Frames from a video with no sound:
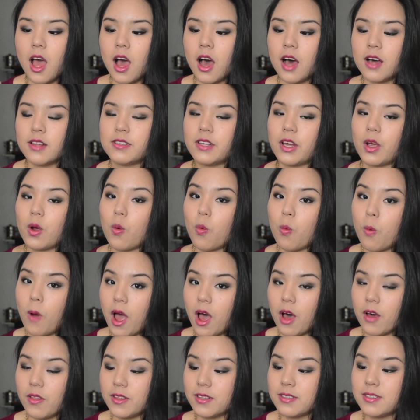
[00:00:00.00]
I was like,
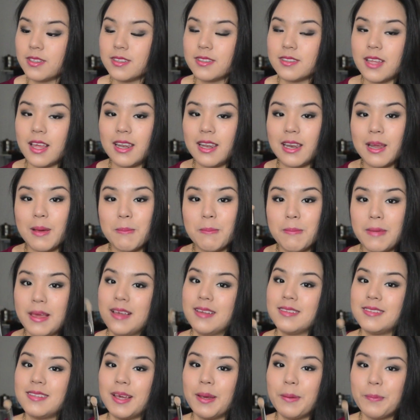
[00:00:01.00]
wow, this is an
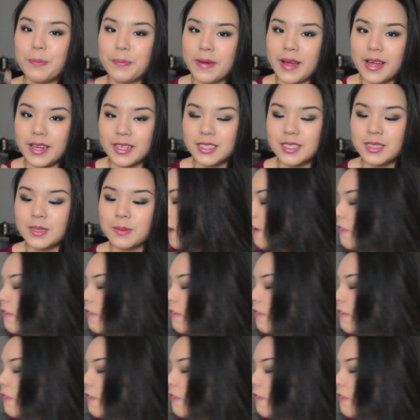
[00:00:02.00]
amazing brush.